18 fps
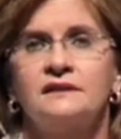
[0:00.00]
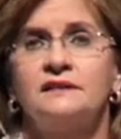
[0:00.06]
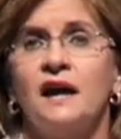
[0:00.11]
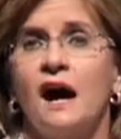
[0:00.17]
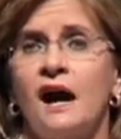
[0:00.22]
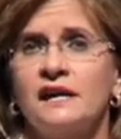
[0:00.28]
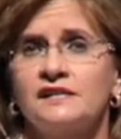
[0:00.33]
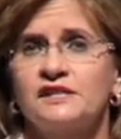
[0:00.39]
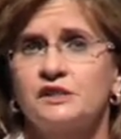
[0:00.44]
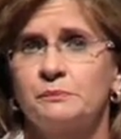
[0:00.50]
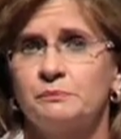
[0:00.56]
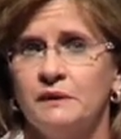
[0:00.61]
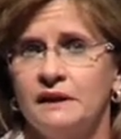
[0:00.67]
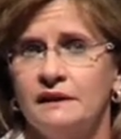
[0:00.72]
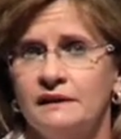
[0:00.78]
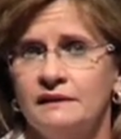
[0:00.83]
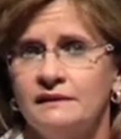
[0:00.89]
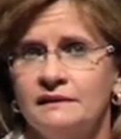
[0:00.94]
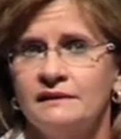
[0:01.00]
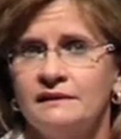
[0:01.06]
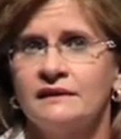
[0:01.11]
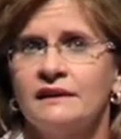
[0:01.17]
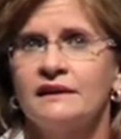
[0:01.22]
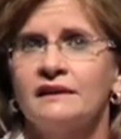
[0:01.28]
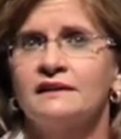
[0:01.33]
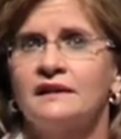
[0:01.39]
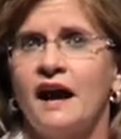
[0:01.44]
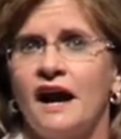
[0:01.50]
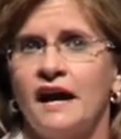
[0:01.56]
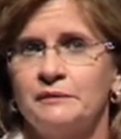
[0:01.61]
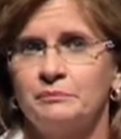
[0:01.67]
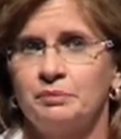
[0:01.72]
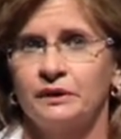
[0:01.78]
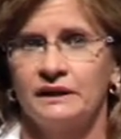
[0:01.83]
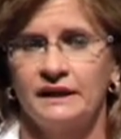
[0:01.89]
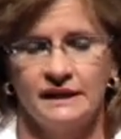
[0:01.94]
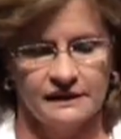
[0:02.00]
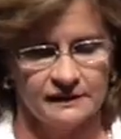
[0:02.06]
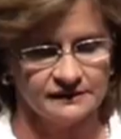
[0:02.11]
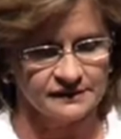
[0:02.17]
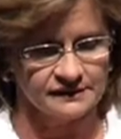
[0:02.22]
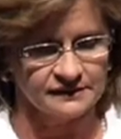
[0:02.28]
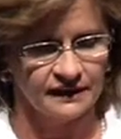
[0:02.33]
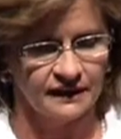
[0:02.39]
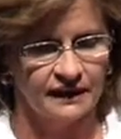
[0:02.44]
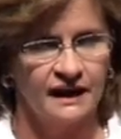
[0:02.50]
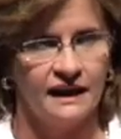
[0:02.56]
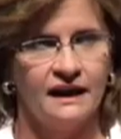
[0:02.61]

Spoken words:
Godspeed, God bless,